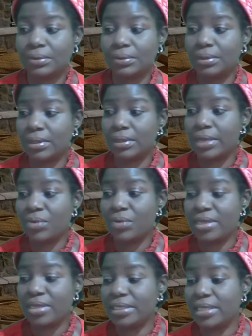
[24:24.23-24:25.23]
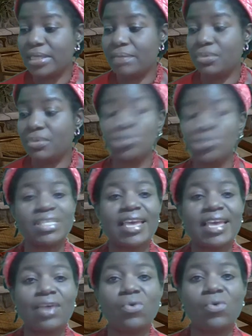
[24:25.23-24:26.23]
What's his name? Josiah
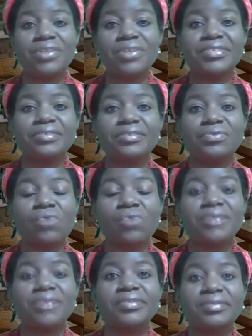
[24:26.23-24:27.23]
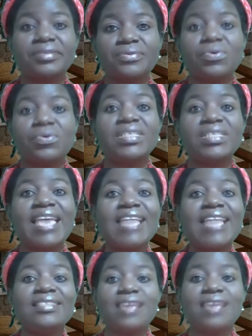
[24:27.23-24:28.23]
was 8
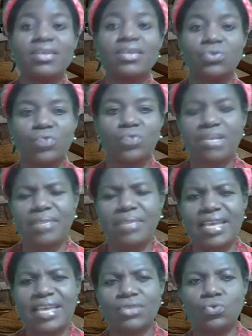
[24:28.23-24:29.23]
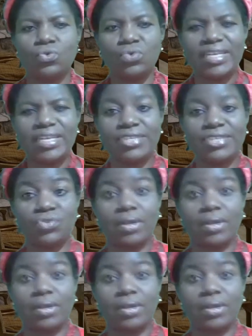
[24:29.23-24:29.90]
years old when he began to rule Israel.